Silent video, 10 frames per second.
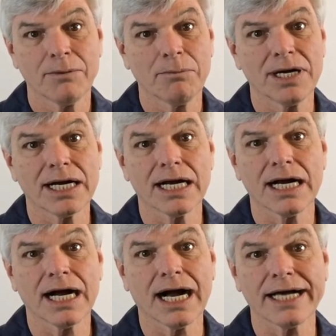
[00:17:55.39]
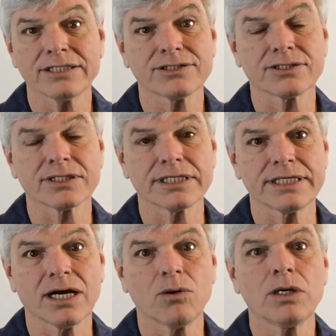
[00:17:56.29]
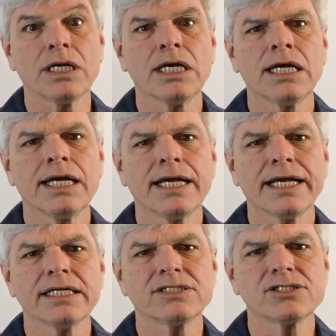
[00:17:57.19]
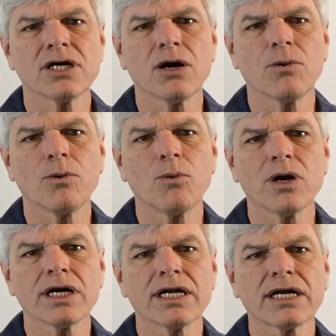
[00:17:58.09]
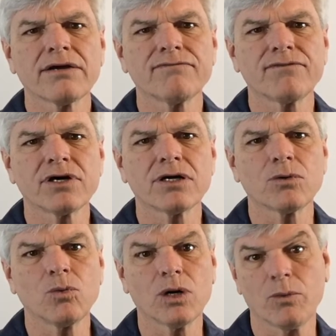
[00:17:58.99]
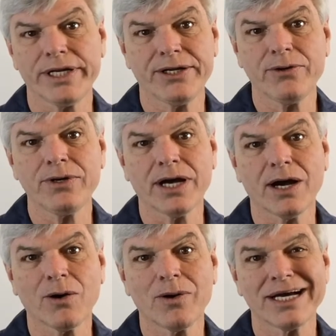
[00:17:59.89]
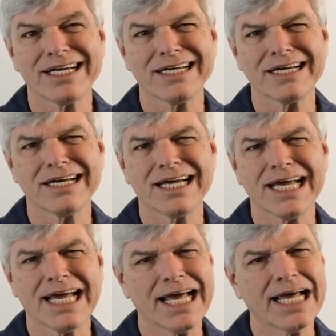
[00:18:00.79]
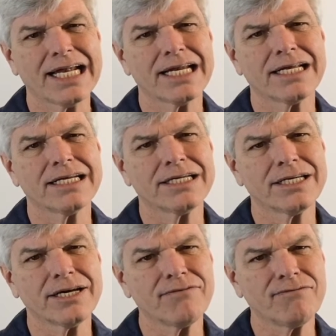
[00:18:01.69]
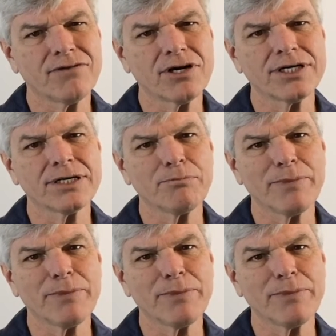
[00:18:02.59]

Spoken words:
But I certainly don't. And so we're going to convert what we do know. And to convert to